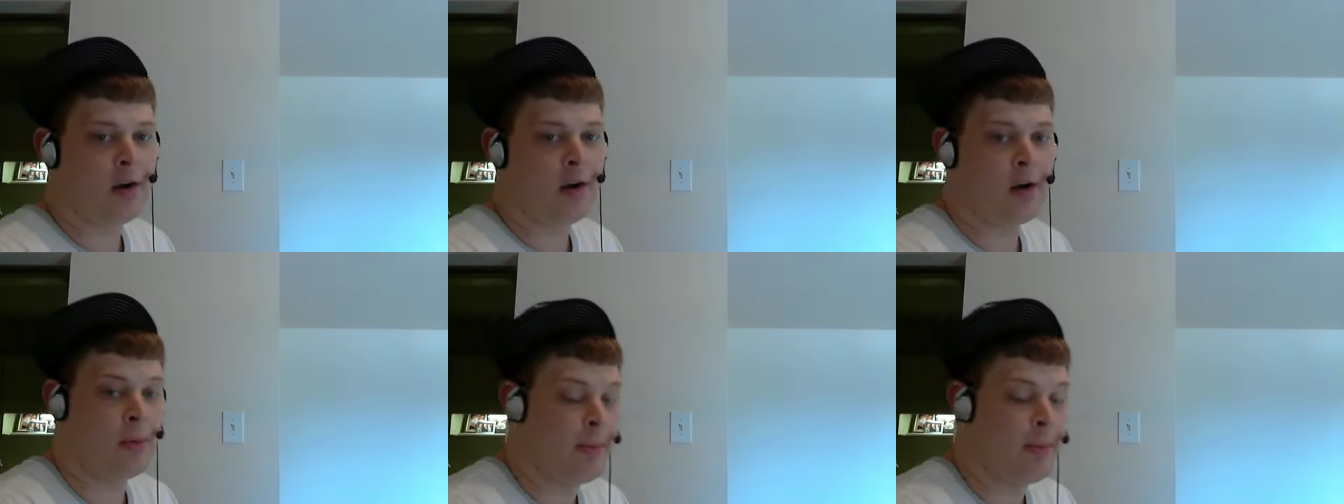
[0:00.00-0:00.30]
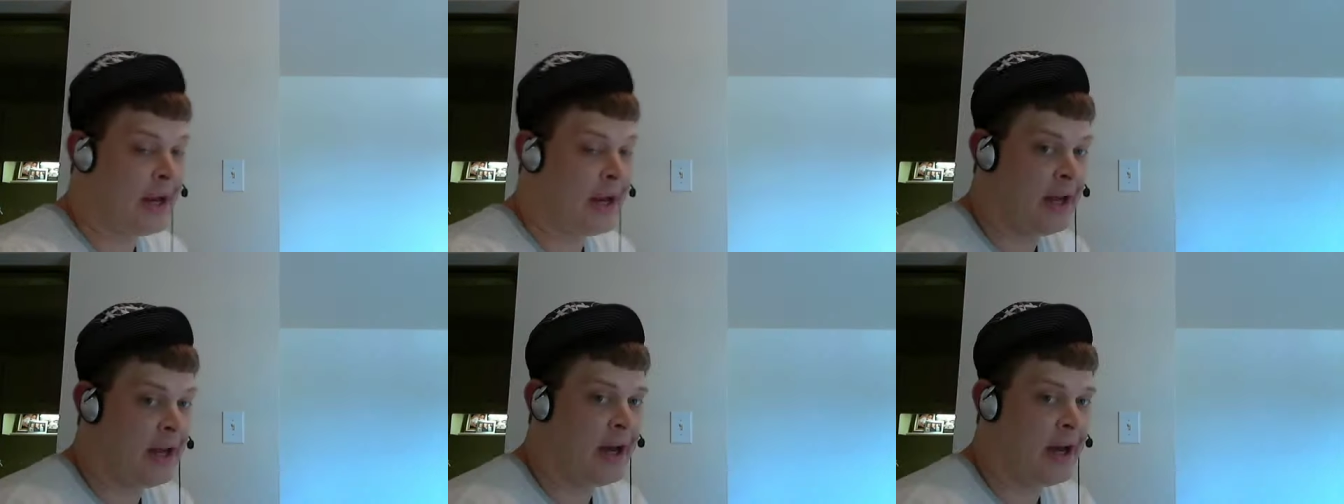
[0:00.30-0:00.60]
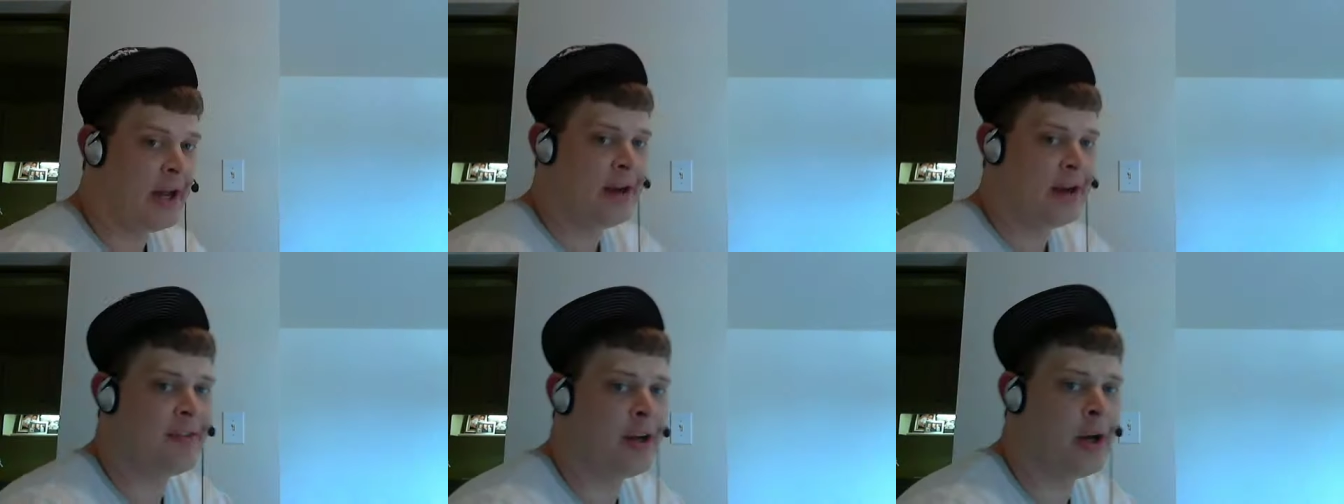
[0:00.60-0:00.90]
or may
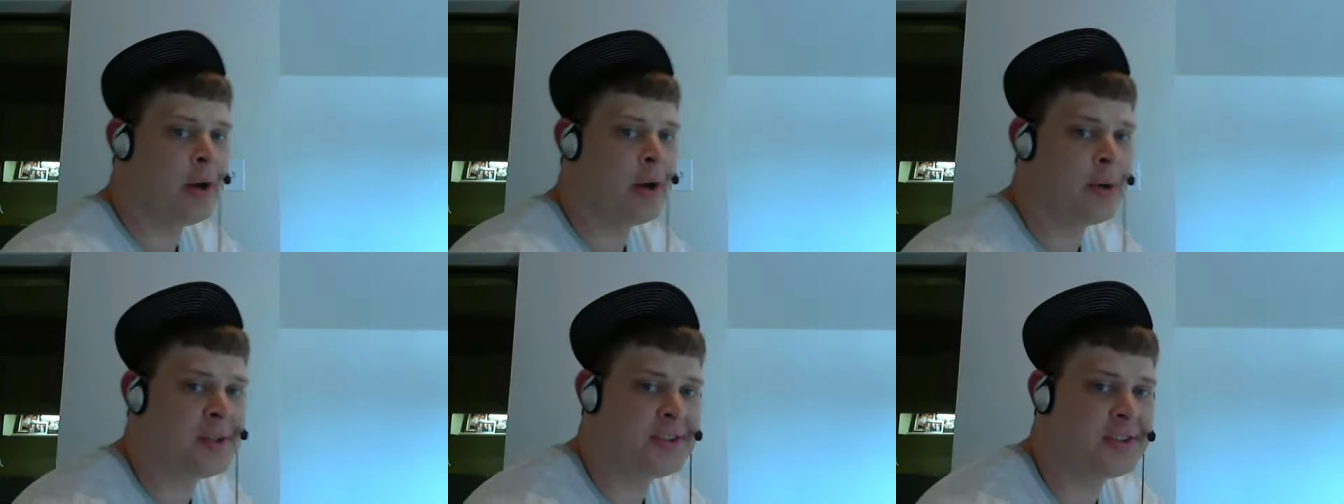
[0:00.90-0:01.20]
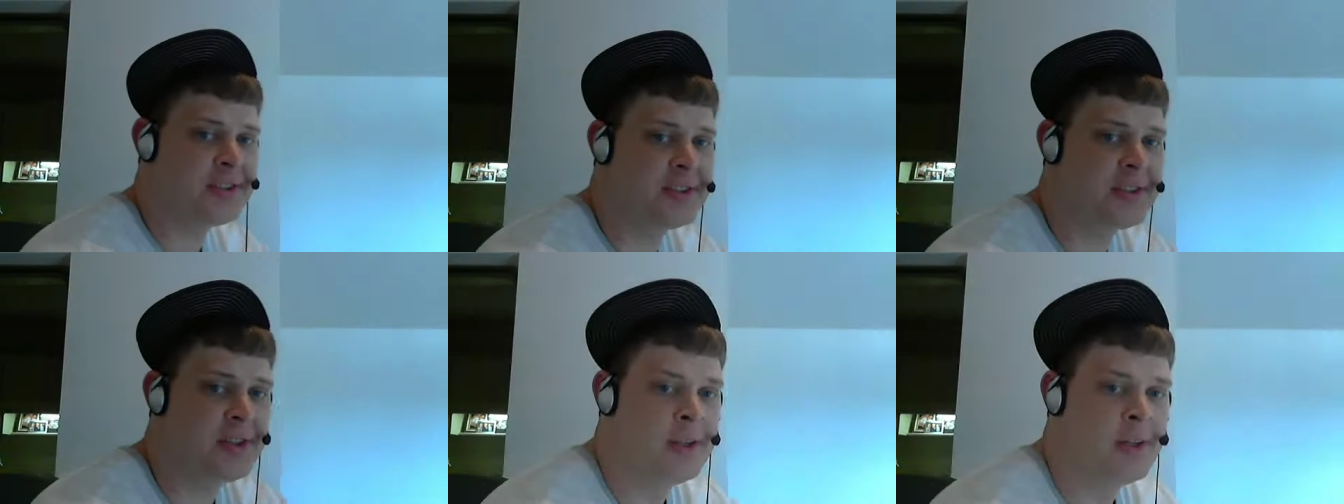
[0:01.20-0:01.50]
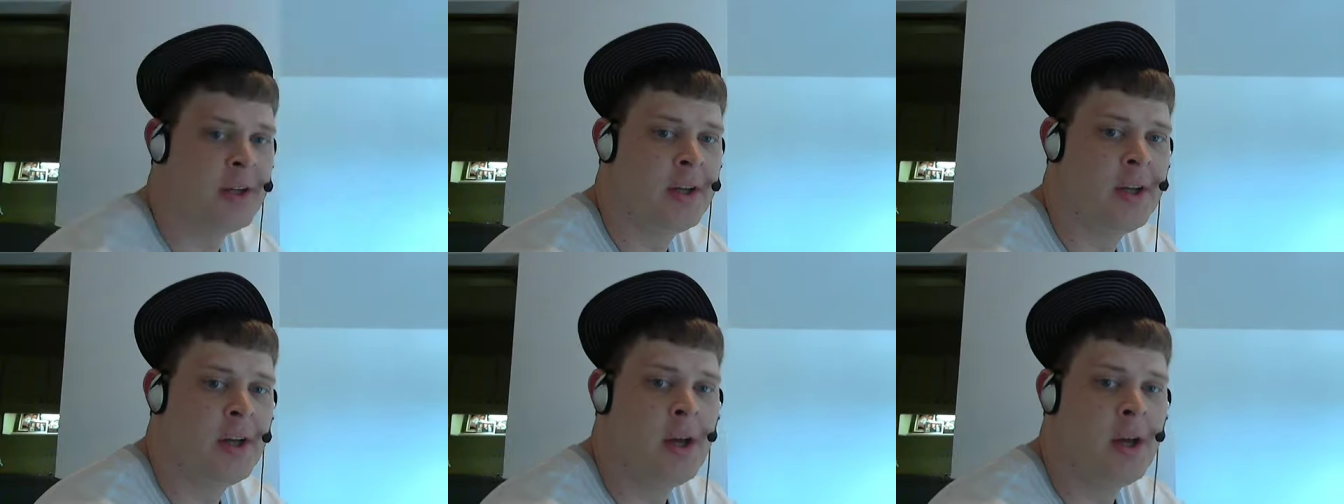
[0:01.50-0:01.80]
not have noticed
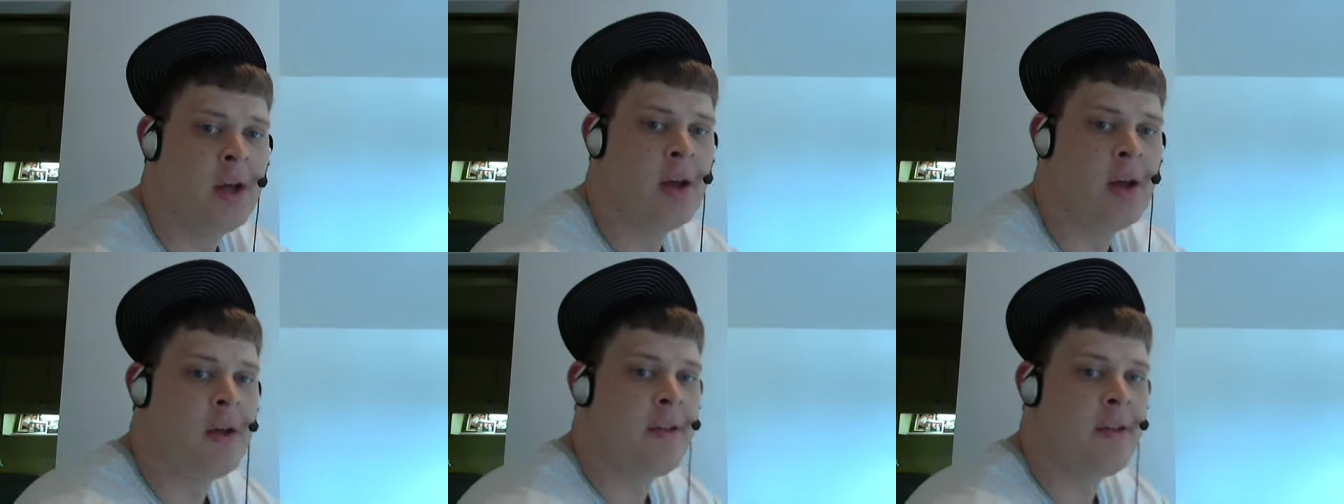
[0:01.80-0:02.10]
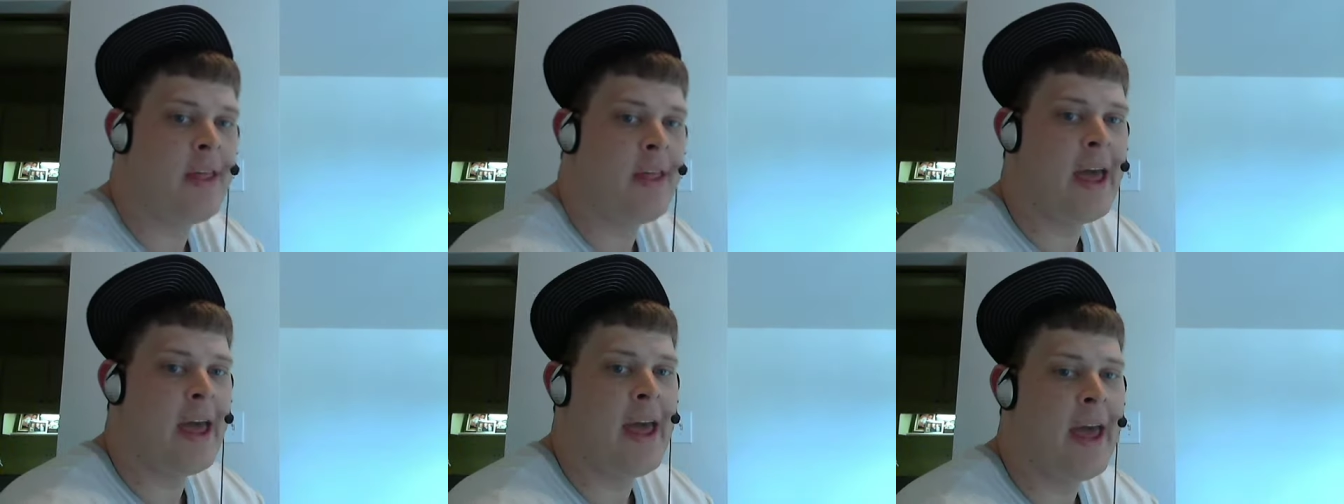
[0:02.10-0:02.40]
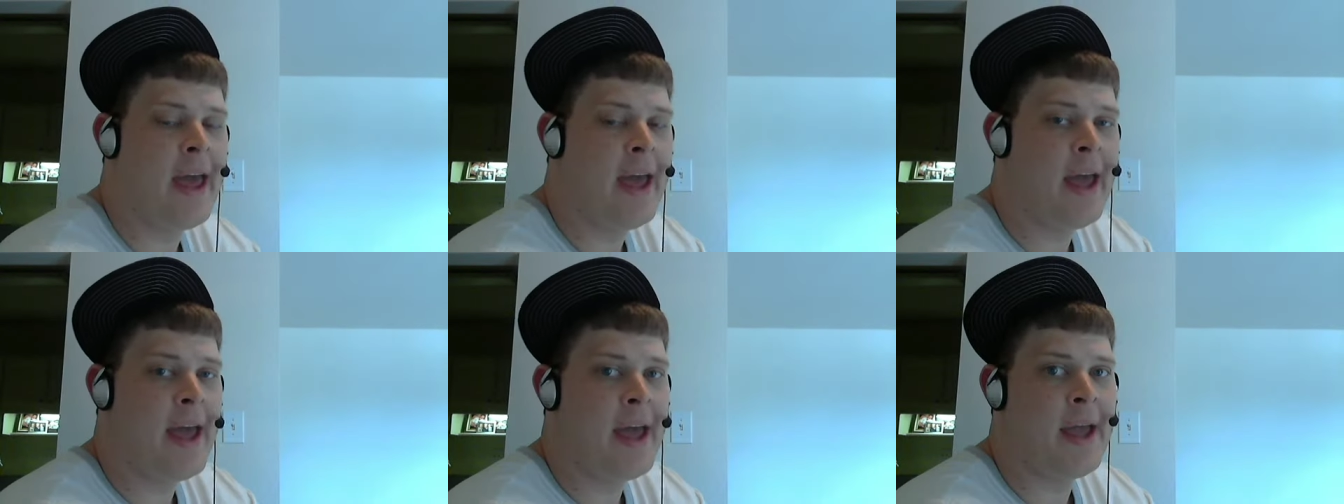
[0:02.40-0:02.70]

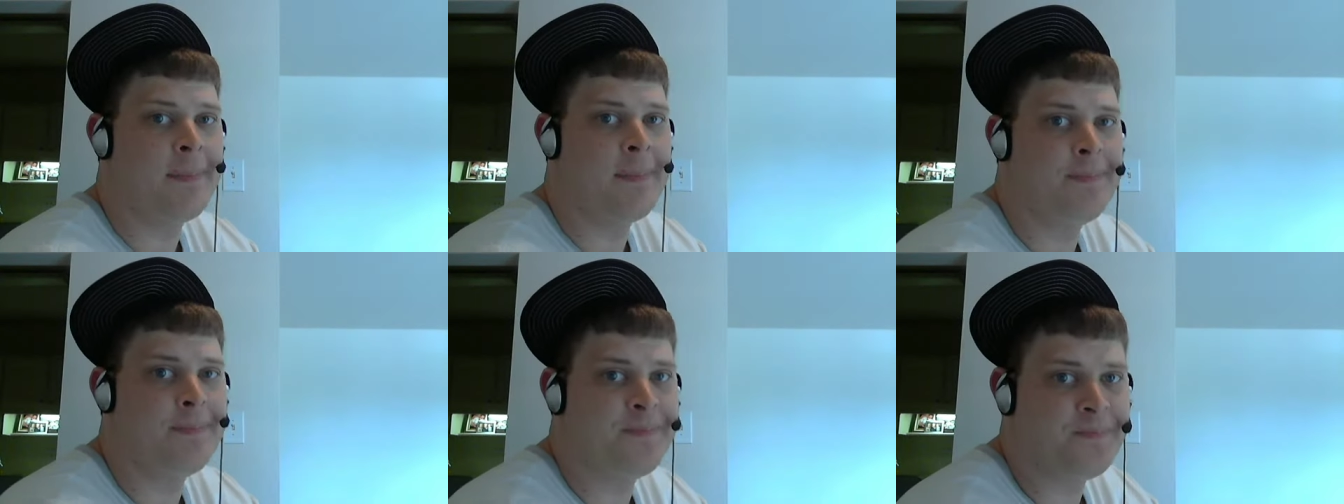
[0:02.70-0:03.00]
that